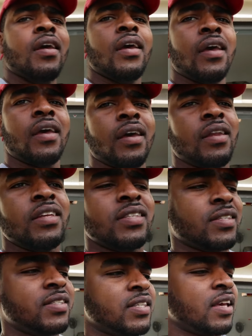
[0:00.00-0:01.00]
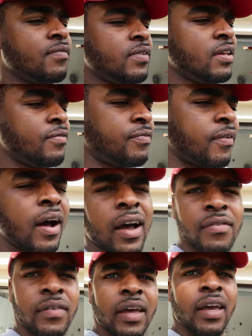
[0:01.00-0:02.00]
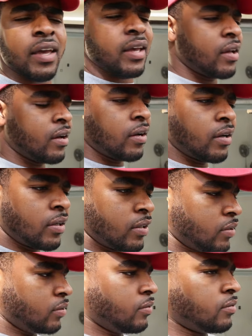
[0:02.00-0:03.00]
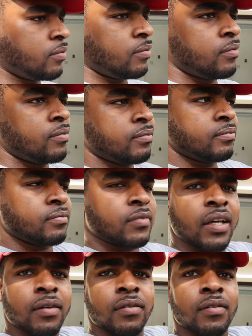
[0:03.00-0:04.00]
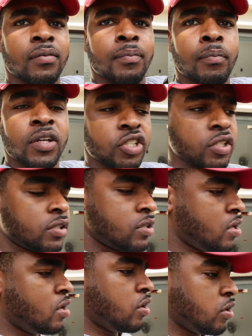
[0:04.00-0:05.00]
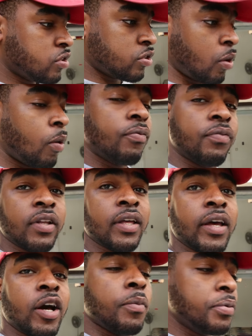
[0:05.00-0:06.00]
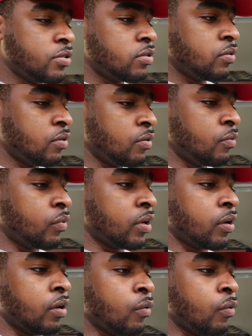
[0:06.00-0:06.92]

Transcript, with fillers: and it's a 75A uh, like bushing. So hopefully it helps with